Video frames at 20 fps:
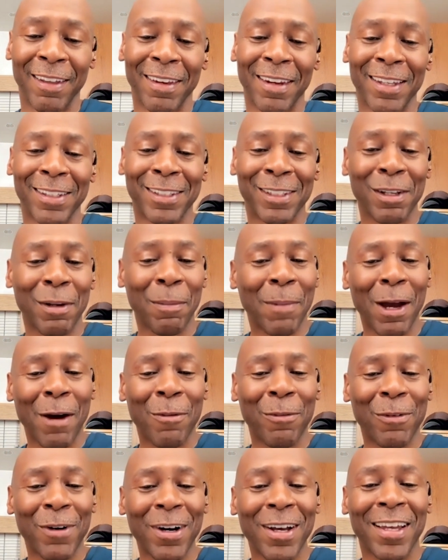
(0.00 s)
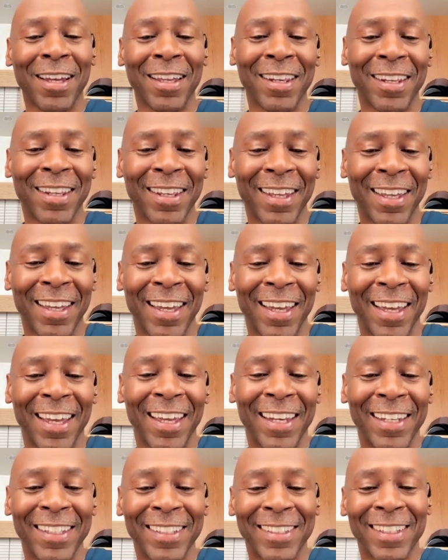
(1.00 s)
And I said, about what?
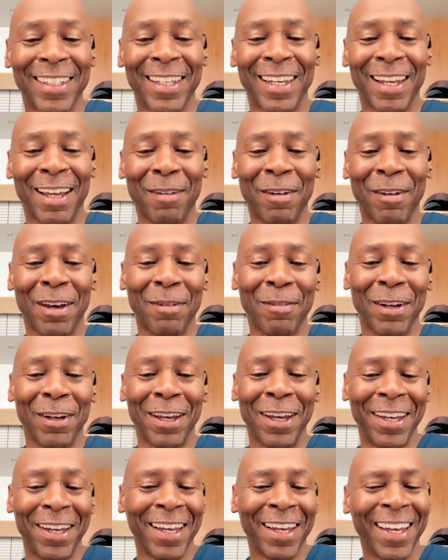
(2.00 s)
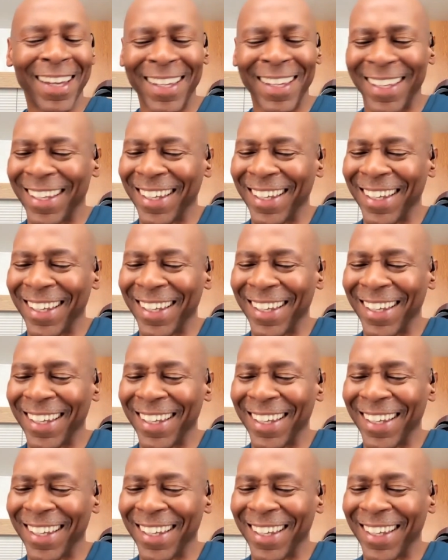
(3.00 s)
I said, I, I, I, said